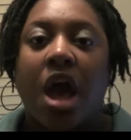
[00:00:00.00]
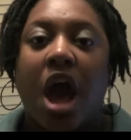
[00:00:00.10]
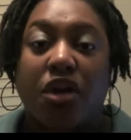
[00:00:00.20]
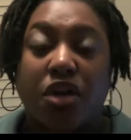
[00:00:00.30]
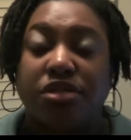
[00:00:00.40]

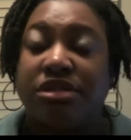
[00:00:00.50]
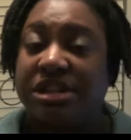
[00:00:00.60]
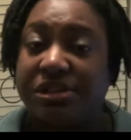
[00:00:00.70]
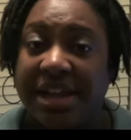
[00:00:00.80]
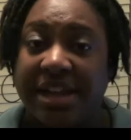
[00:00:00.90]
although
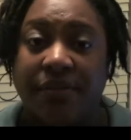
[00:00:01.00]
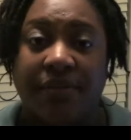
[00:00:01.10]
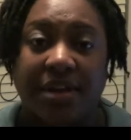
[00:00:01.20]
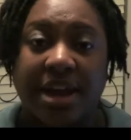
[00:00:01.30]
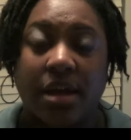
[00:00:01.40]
still eating
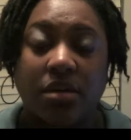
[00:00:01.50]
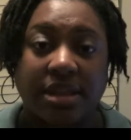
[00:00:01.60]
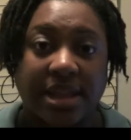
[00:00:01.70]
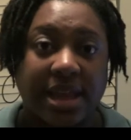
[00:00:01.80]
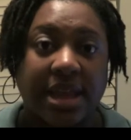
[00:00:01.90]
very
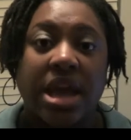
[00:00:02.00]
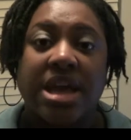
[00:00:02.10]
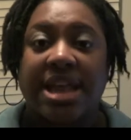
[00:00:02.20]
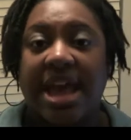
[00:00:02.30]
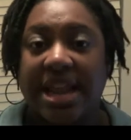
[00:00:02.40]
healthy,
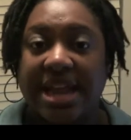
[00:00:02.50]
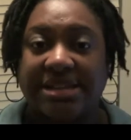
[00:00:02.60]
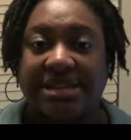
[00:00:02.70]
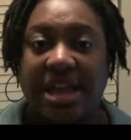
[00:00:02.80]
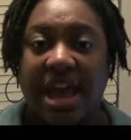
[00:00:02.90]
the
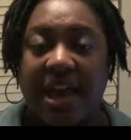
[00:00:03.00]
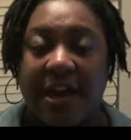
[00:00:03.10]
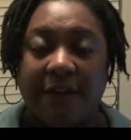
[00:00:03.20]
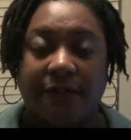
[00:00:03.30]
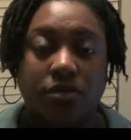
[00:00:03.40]
headaches
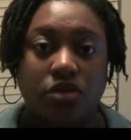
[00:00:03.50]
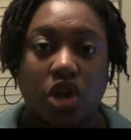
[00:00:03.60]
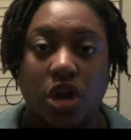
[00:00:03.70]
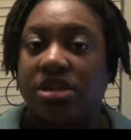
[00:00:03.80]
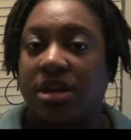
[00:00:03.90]
have
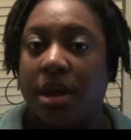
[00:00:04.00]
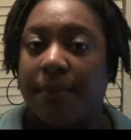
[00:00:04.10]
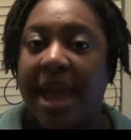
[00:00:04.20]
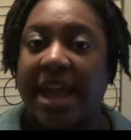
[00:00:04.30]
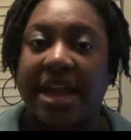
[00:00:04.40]
started to
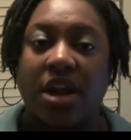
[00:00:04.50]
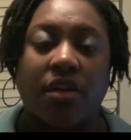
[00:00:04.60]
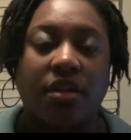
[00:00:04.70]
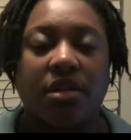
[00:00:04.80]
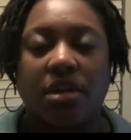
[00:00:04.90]
come back. And
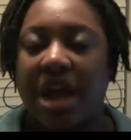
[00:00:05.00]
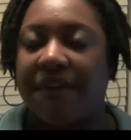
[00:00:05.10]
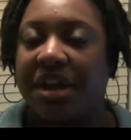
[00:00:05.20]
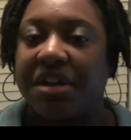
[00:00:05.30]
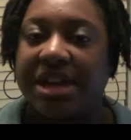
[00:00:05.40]
although they're
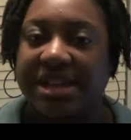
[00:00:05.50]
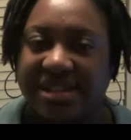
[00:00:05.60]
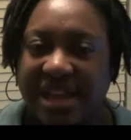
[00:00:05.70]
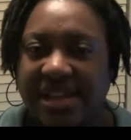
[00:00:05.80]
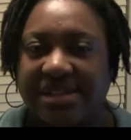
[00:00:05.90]
not very
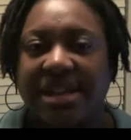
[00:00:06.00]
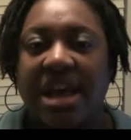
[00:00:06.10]
intense,